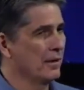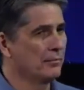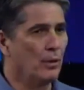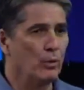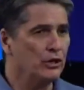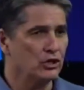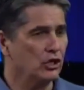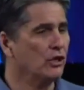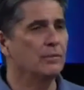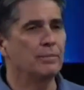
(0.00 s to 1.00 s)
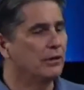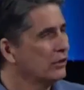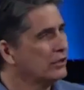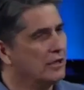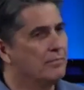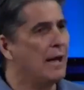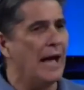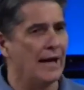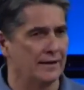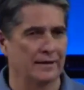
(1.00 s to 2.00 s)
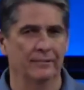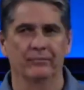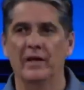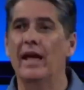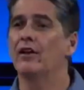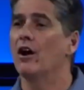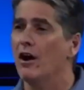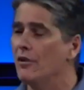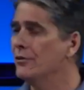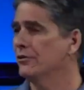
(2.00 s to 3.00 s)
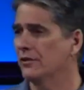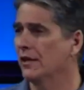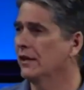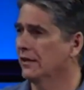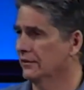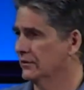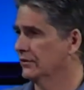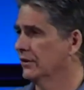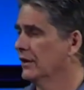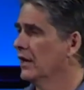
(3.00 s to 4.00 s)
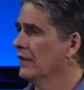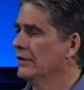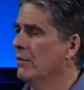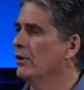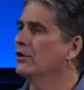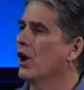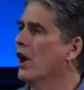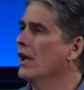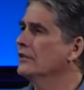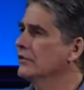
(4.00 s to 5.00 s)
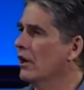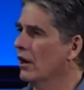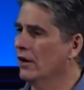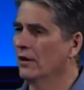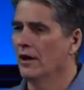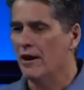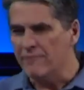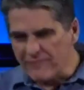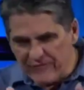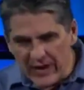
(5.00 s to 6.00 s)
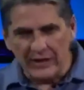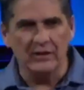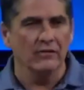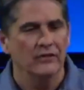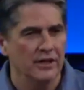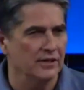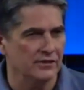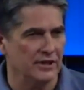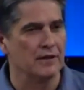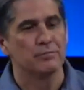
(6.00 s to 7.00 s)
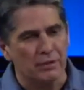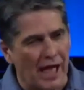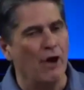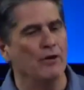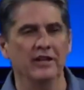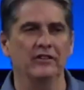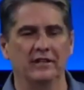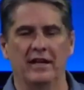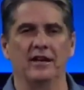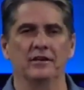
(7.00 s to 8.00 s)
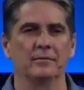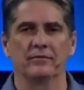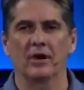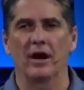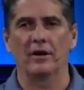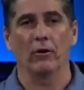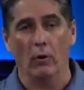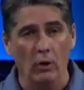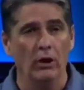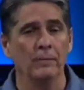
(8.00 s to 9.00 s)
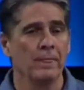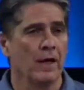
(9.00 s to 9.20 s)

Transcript: But we shouldn't be looking back at other things that would cause our effectiveness in plowing in the kingdom of God, or